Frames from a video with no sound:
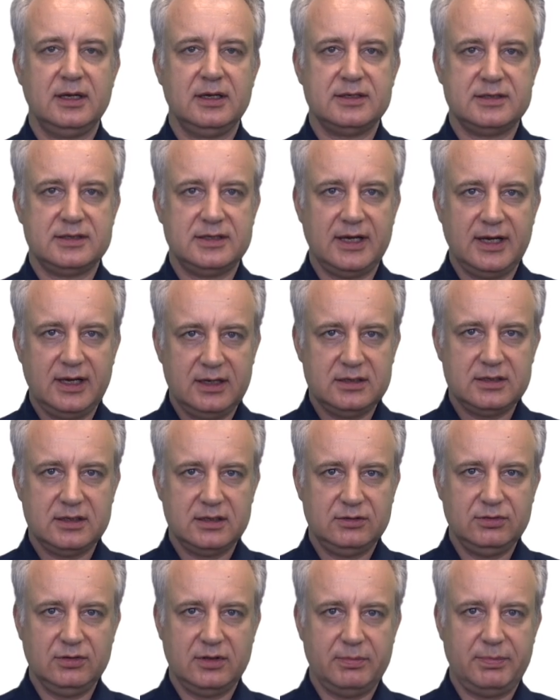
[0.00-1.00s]
Z
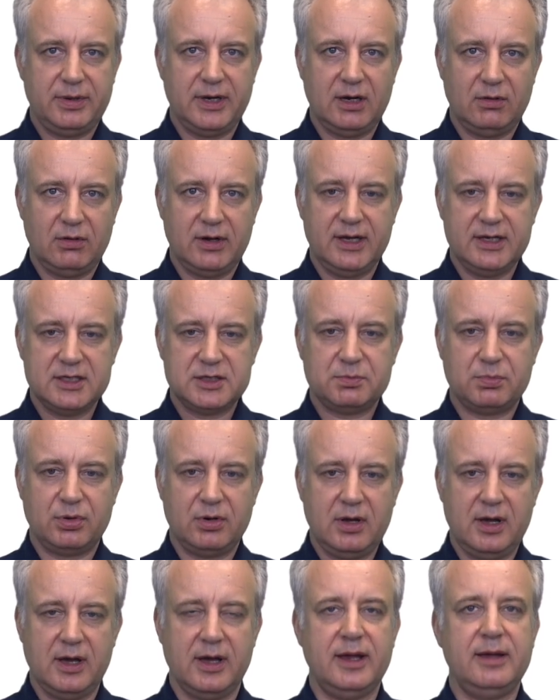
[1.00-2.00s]
to the power S
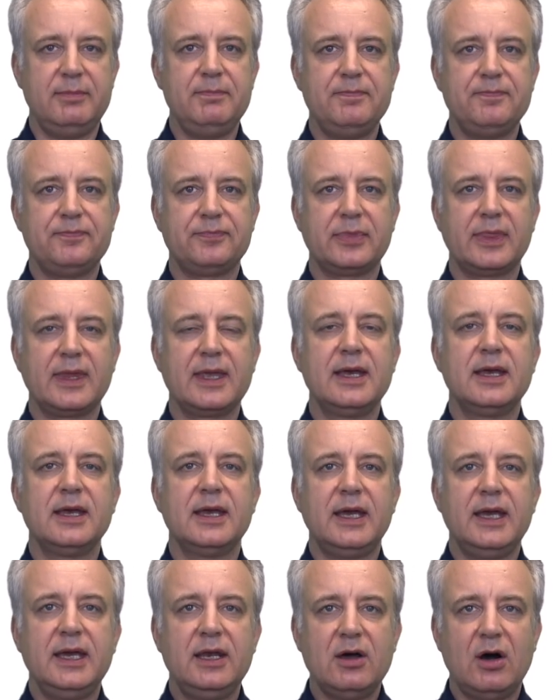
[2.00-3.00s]
prime.
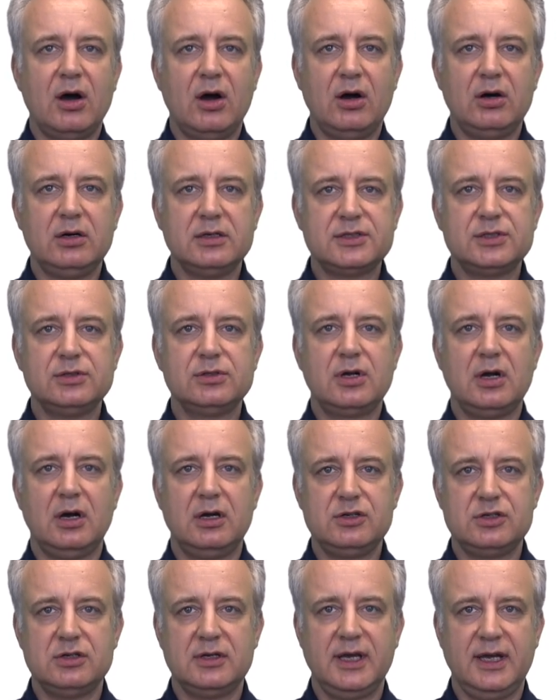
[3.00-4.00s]
It also
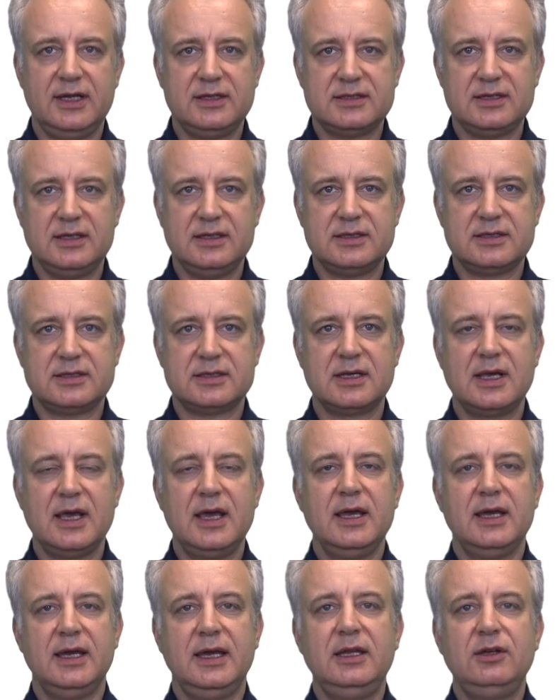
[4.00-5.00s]
conjugates this
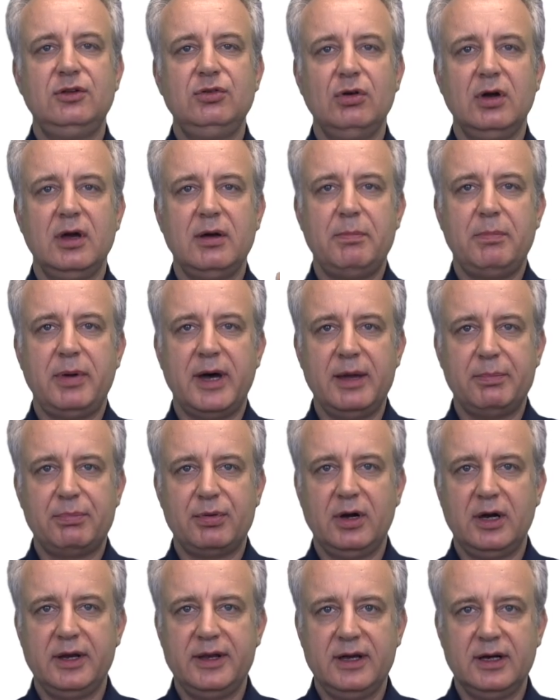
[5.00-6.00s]
into a
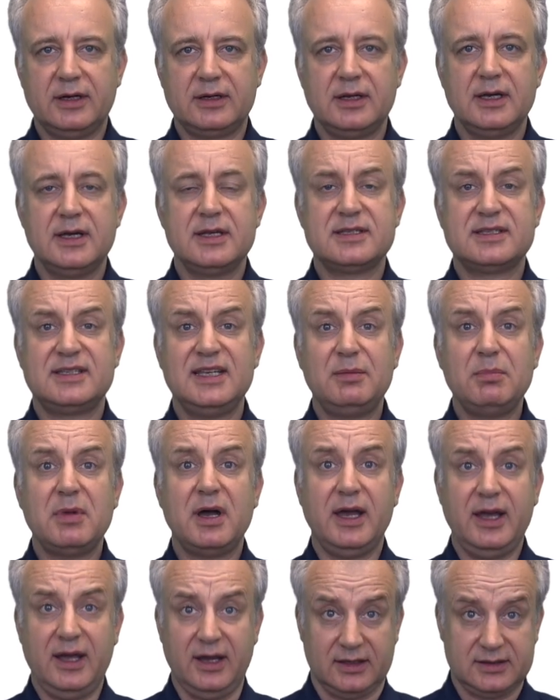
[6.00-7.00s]
byproduct
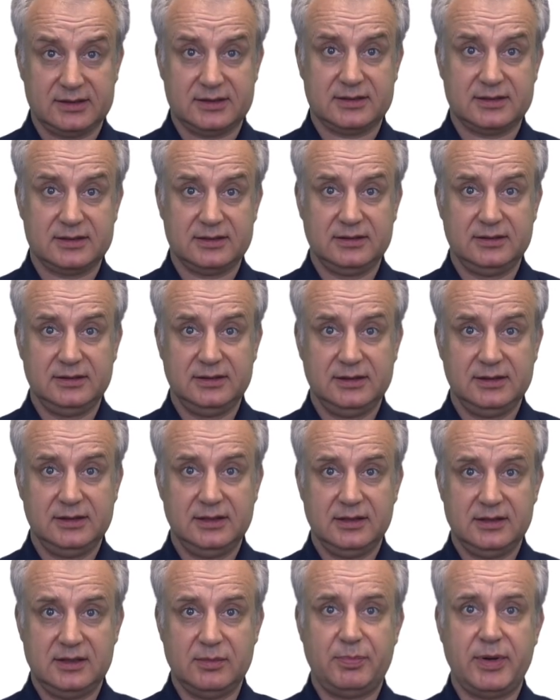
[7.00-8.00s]
sigma X,
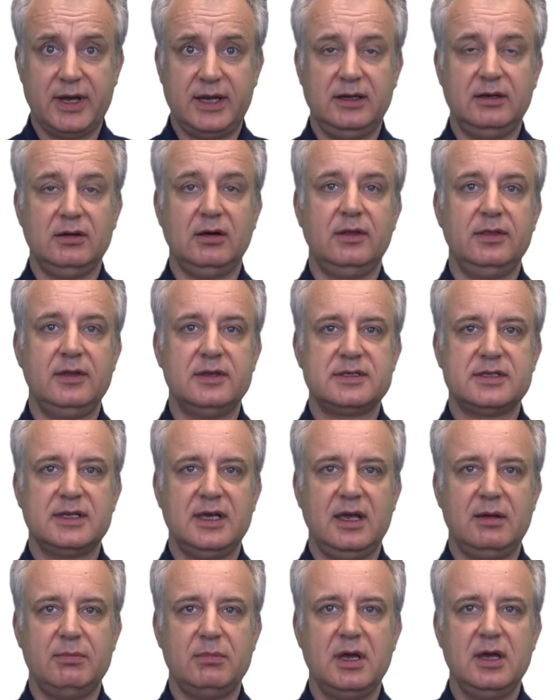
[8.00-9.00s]
dependent on the
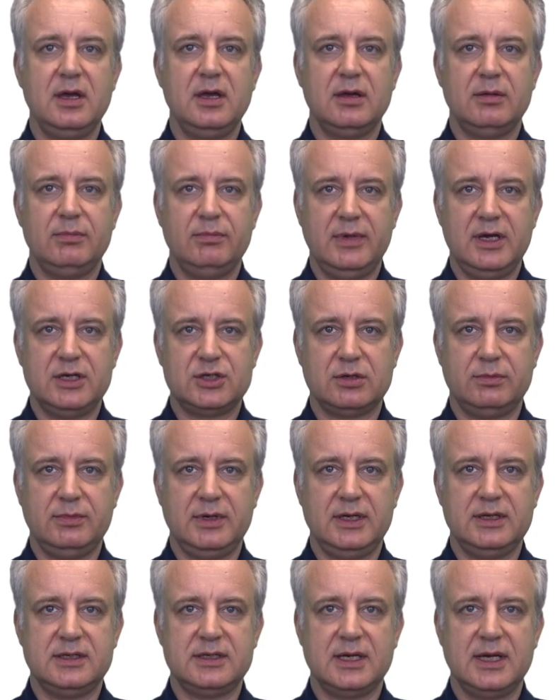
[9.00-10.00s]
same
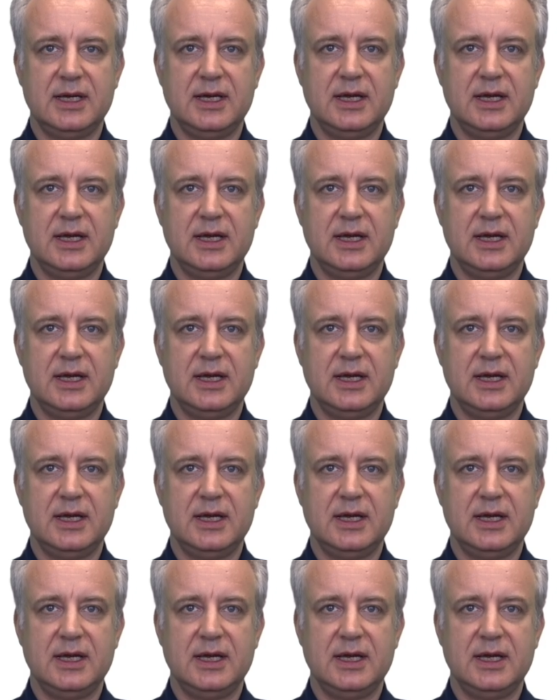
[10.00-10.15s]
measurement